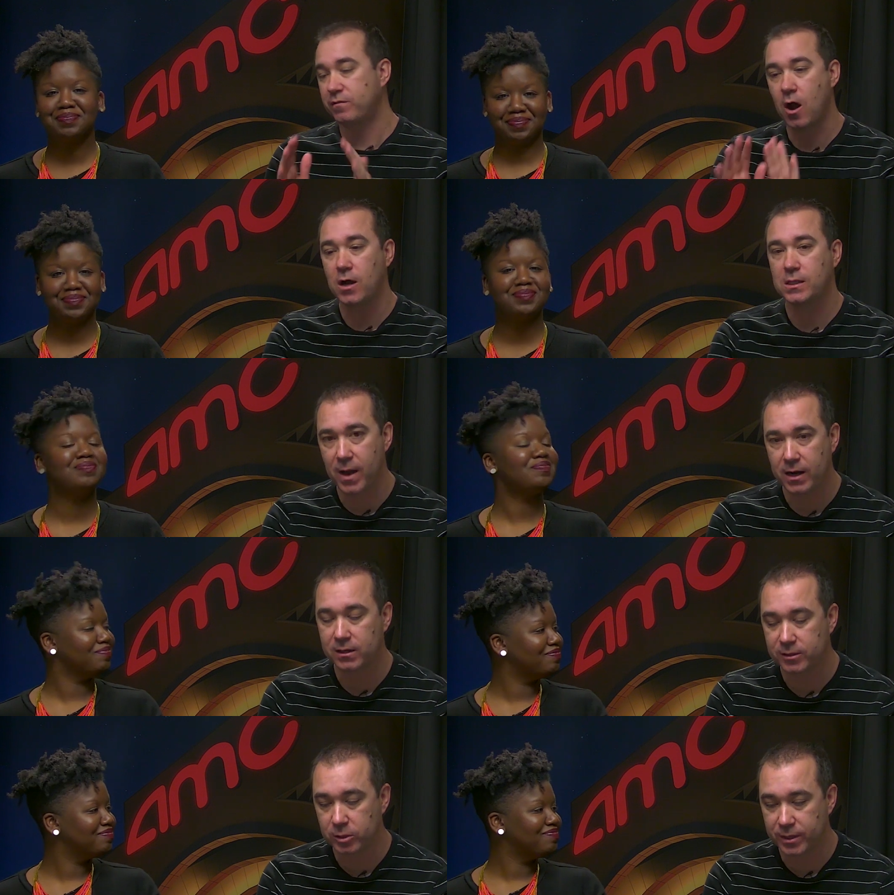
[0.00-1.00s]
Speaker 1: We've talked about
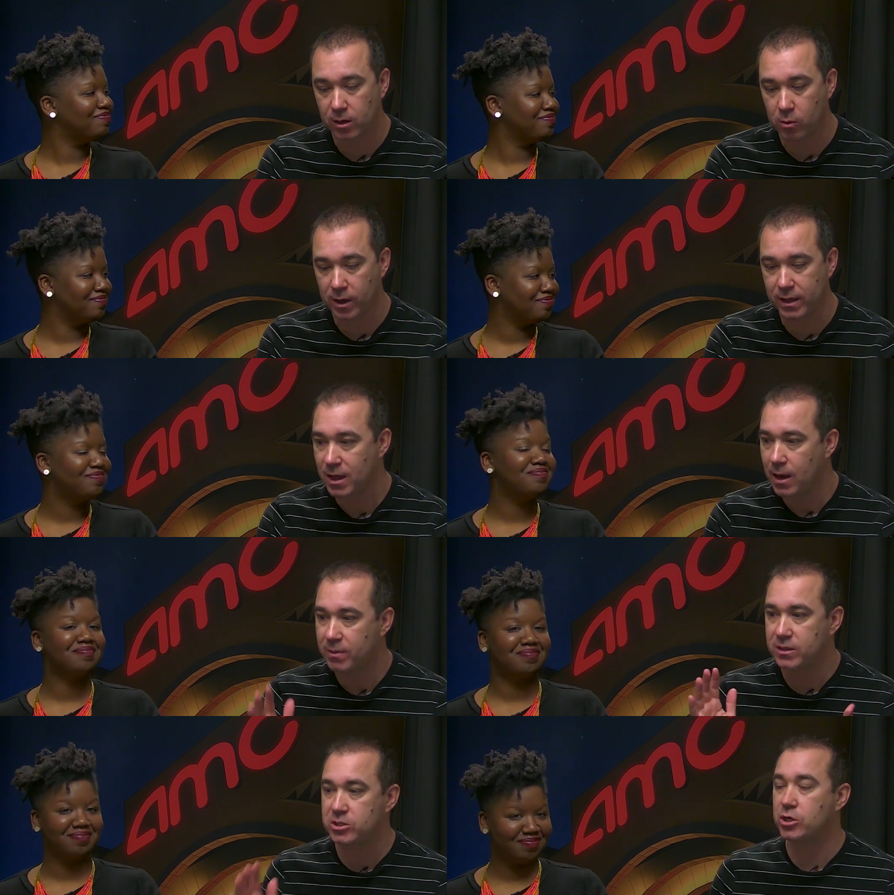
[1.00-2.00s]
it a little bit already,
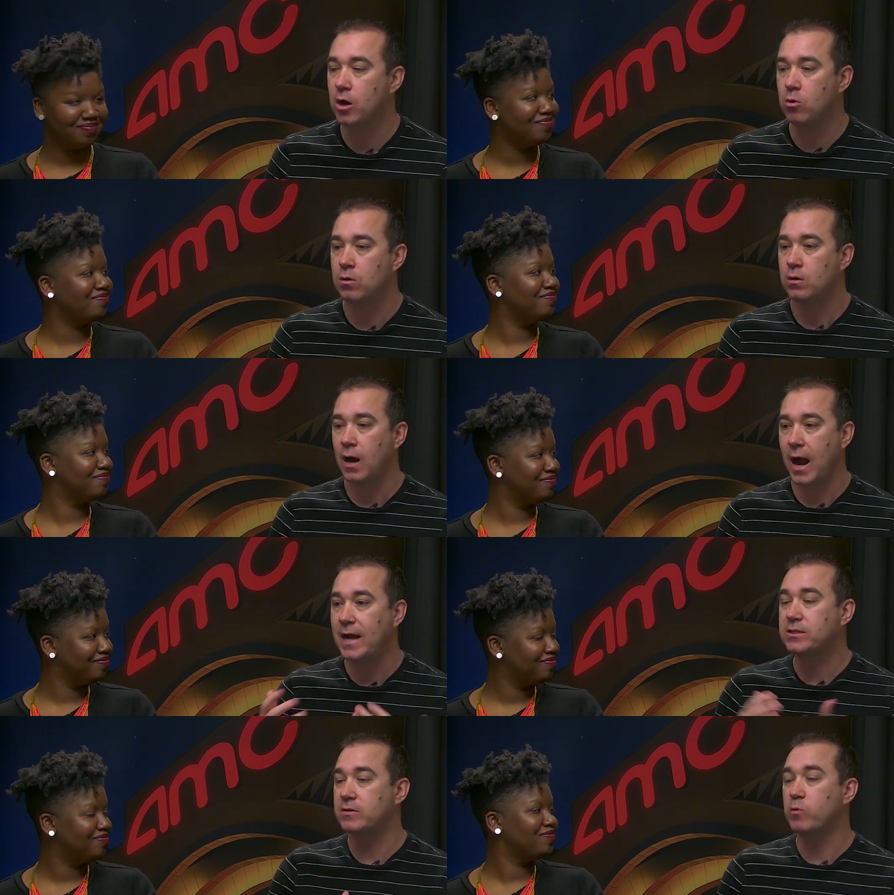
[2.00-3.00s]
but the show,
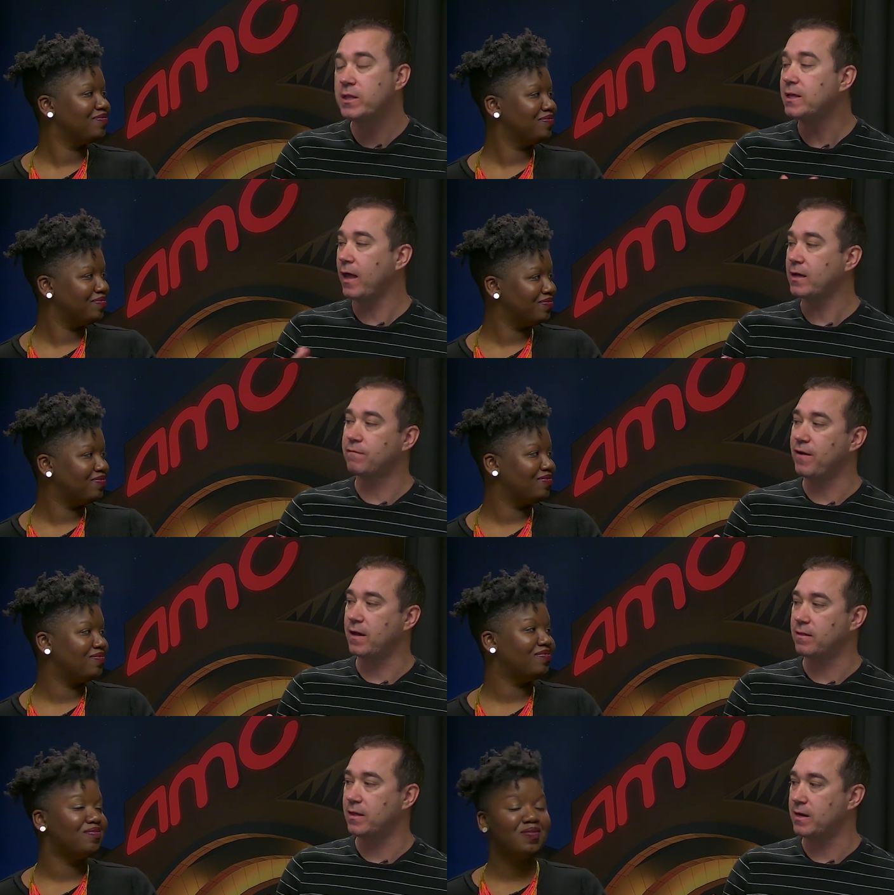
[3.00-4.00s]
I actually really liked the
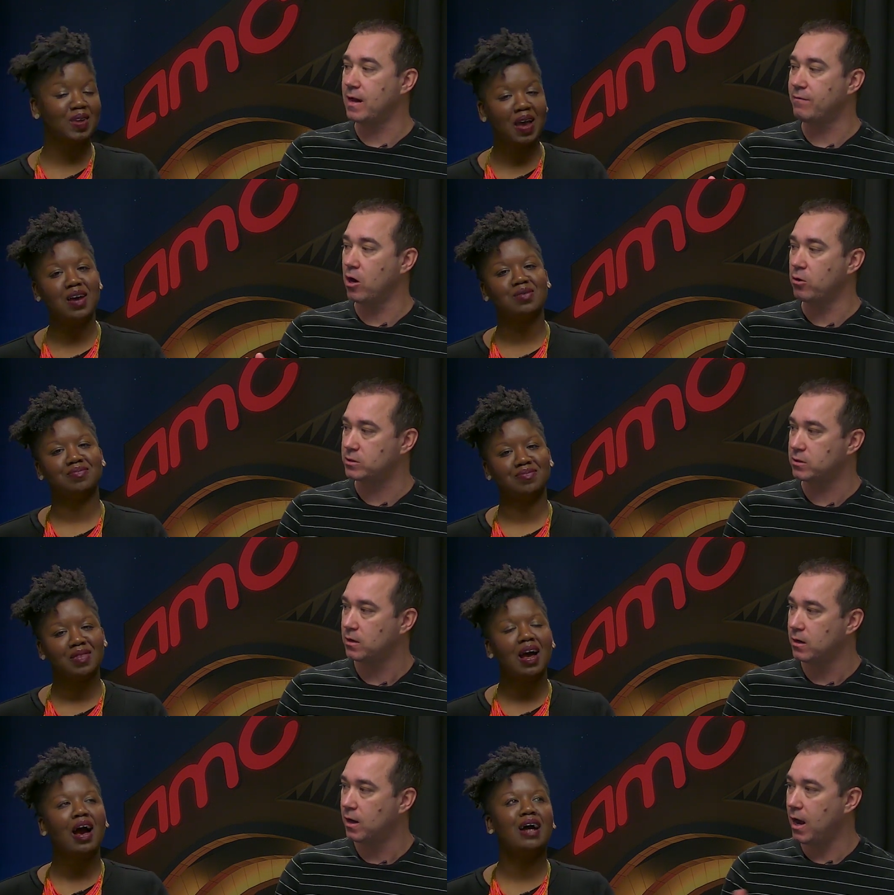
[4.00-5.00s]
fact that they didn't yeah. have a host.
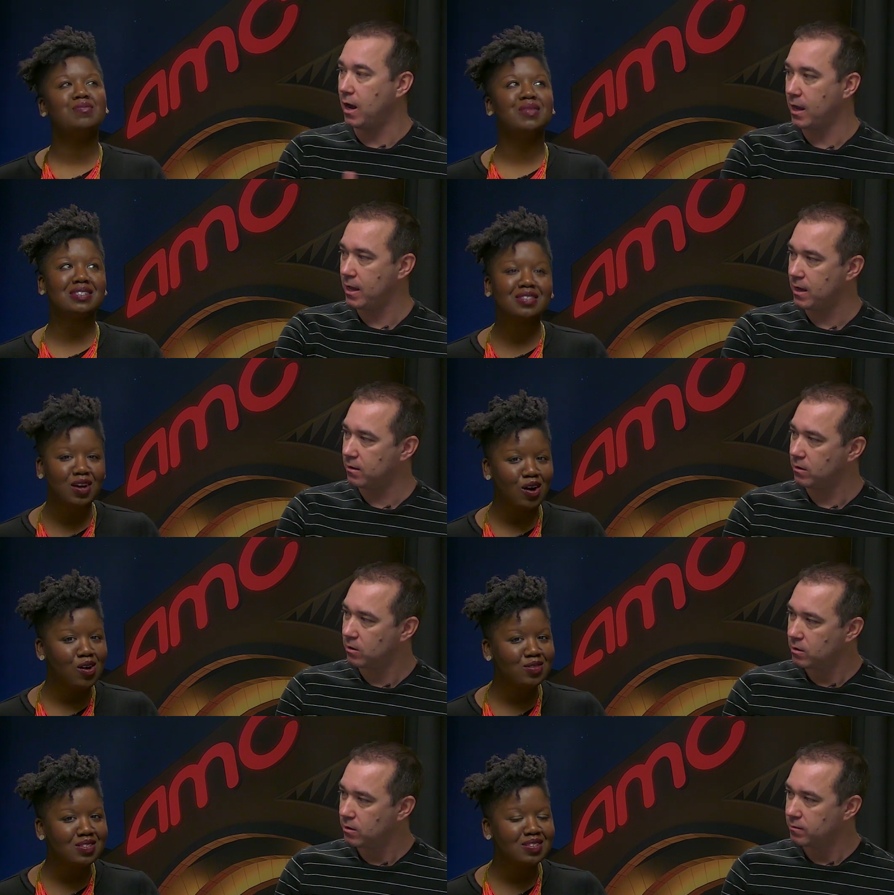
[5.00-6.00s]
Speaker 2: I miss the
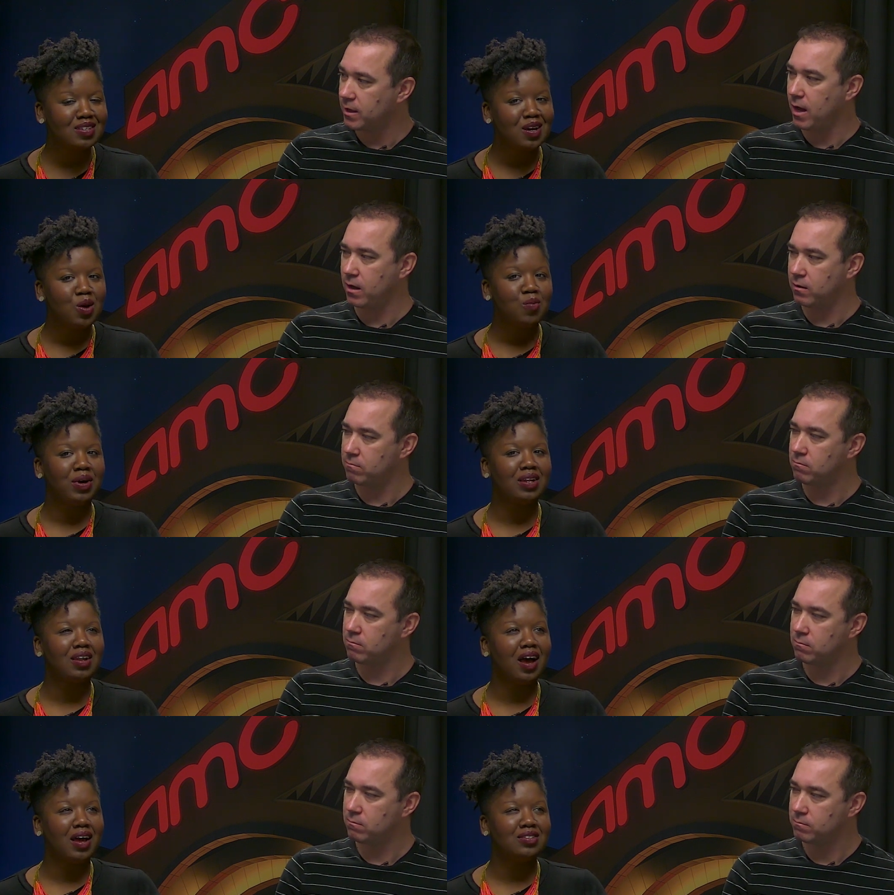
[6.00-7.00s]
host. Yeah. But
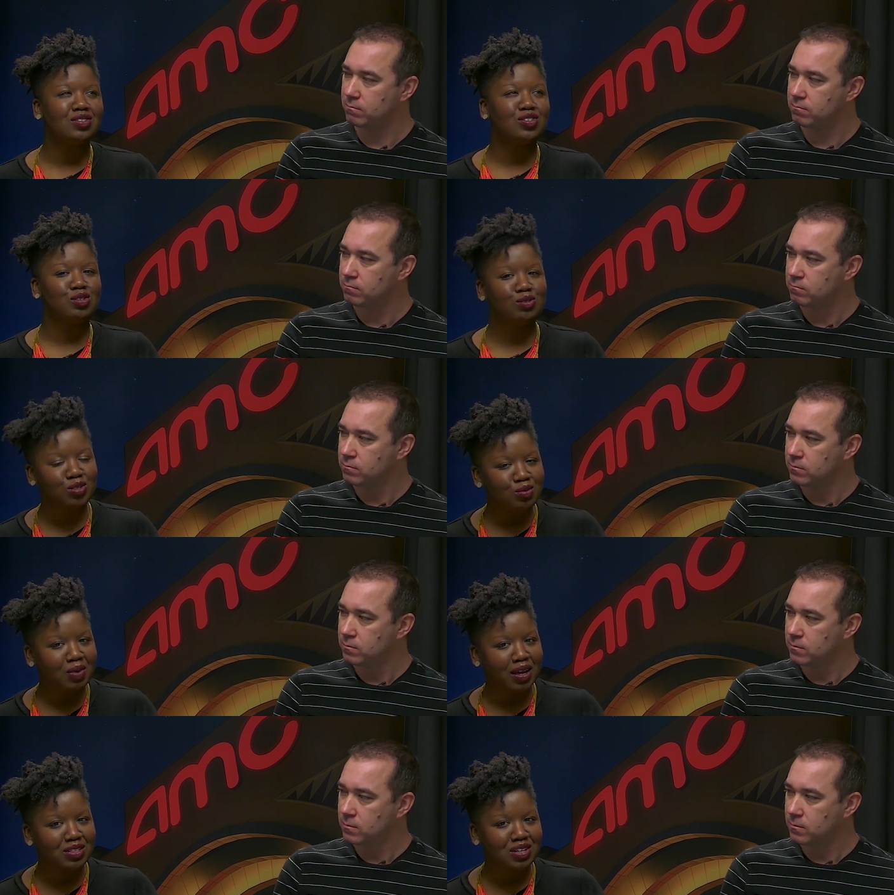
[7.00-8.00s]
not too too
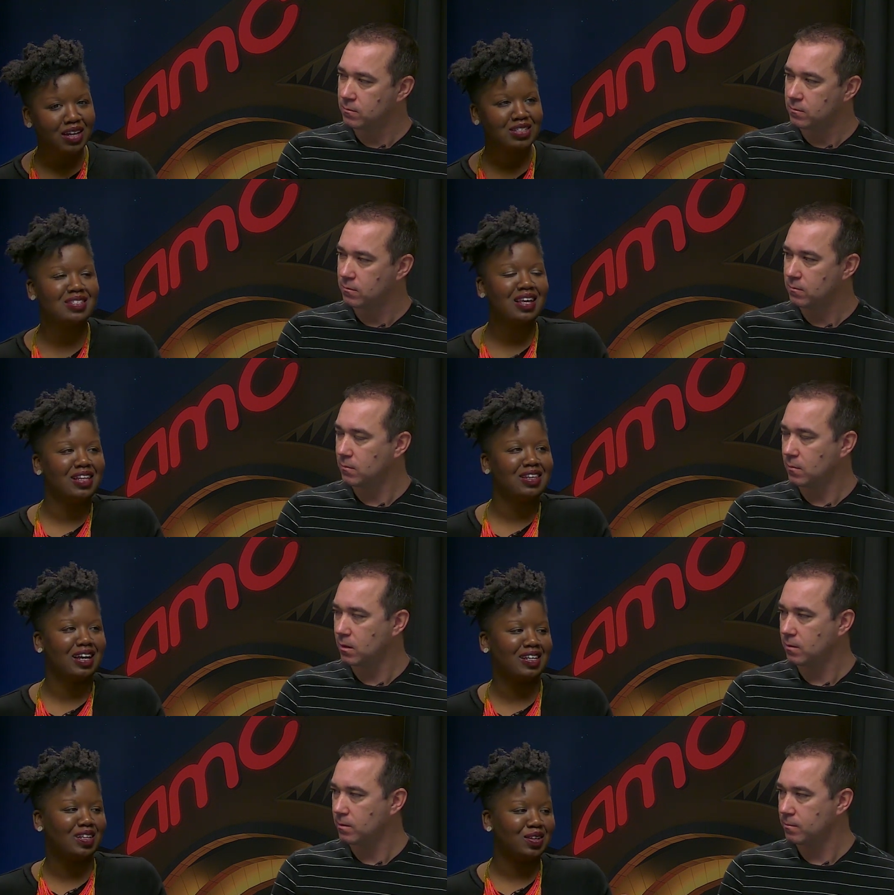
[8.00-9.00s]
much. I just I
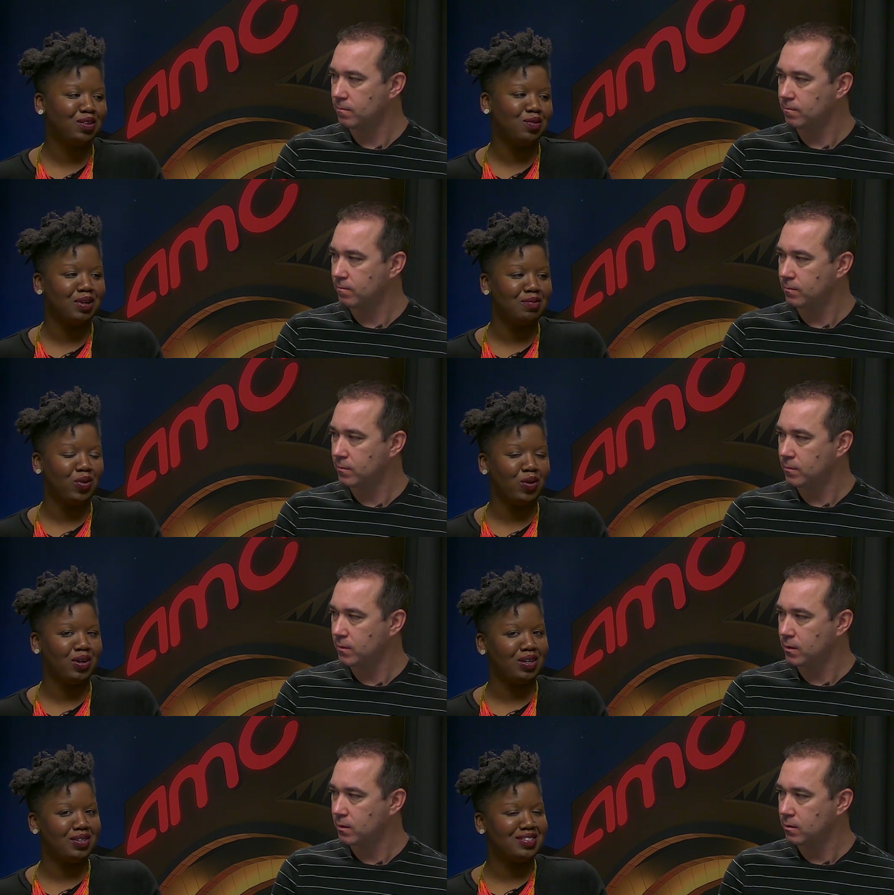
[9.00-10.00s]
like a little bit
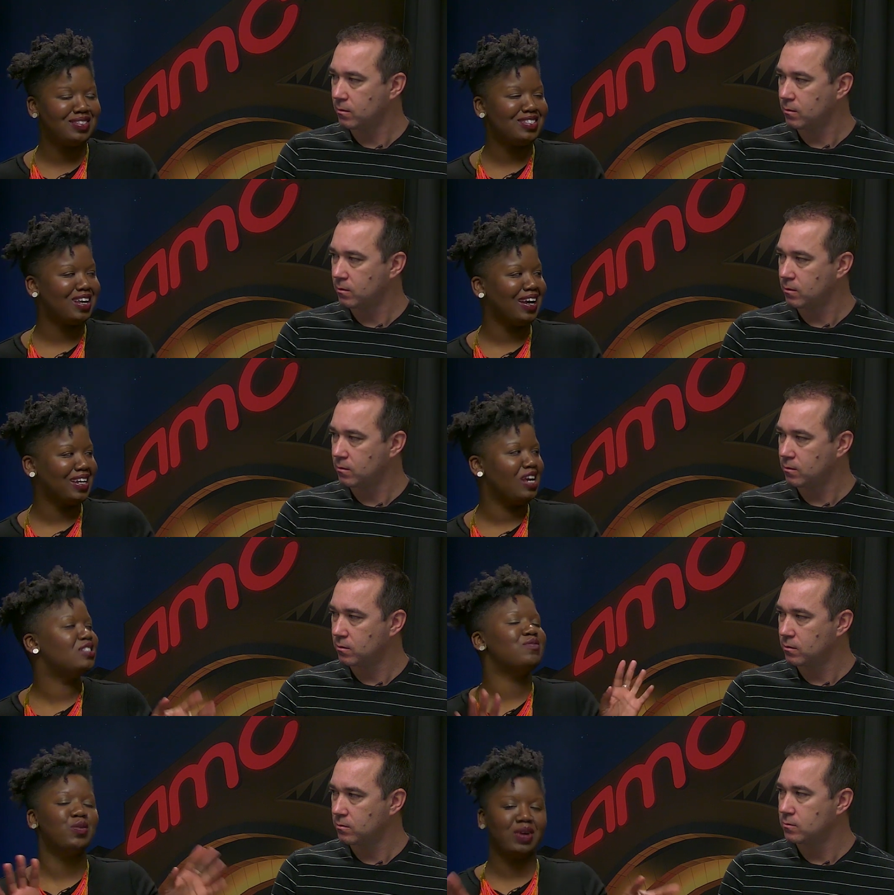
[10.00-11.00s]
more song and
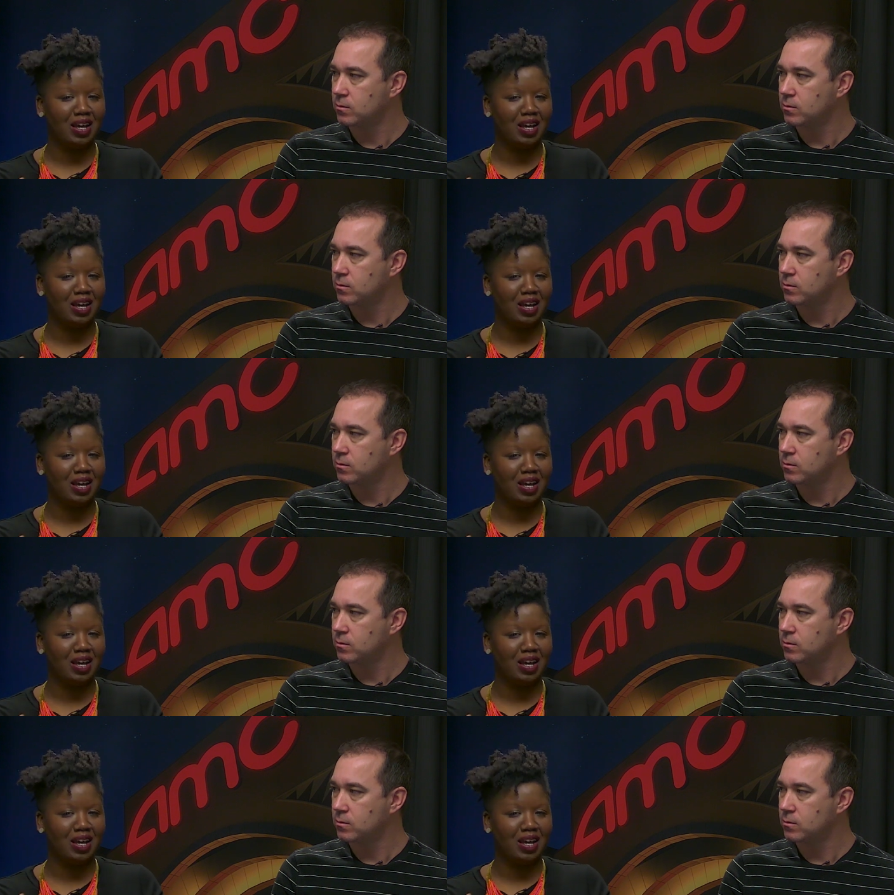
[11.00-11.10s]
dance, even though